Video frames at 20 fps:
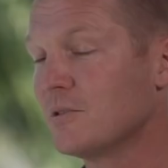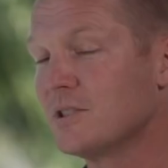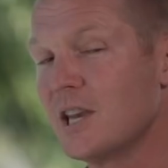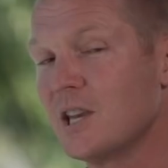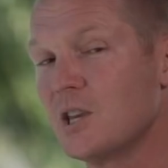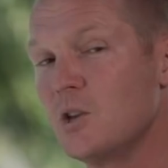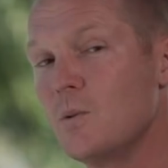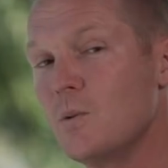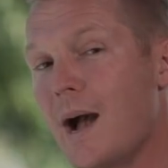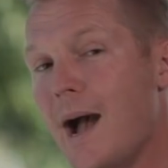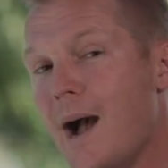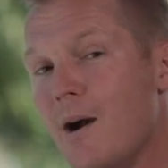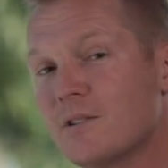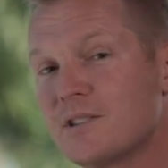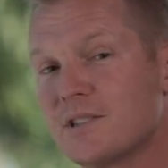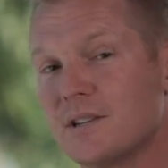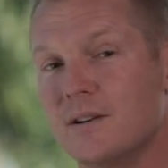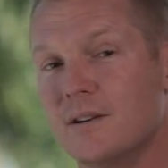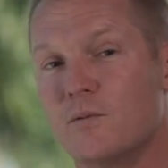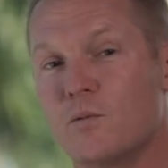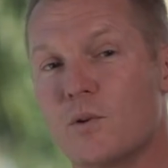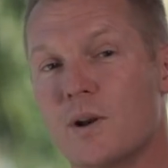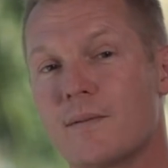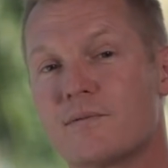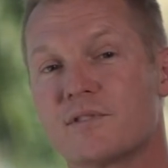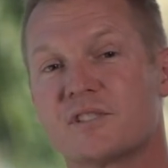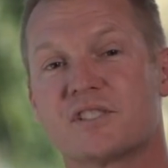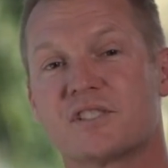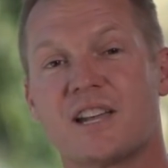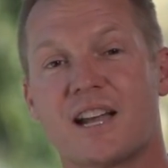take you out of
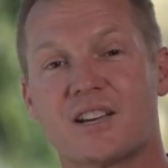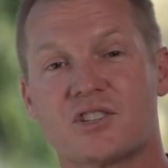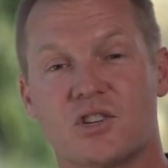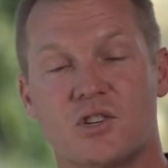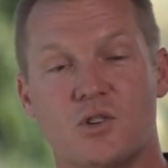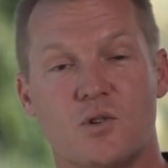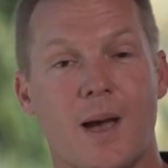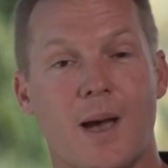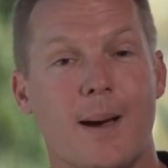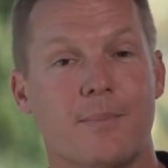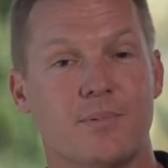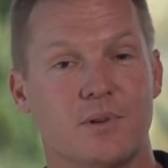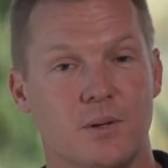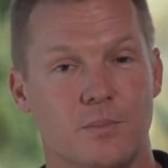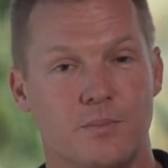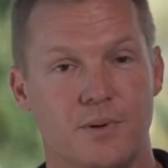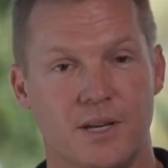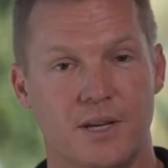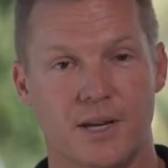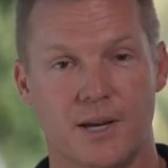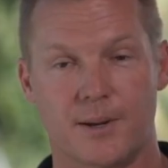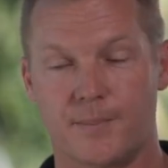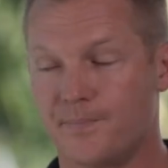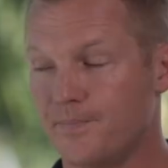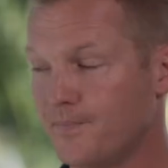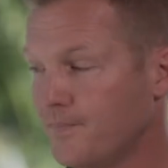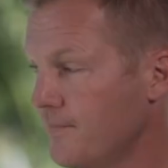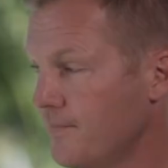whatever section you happen to be in.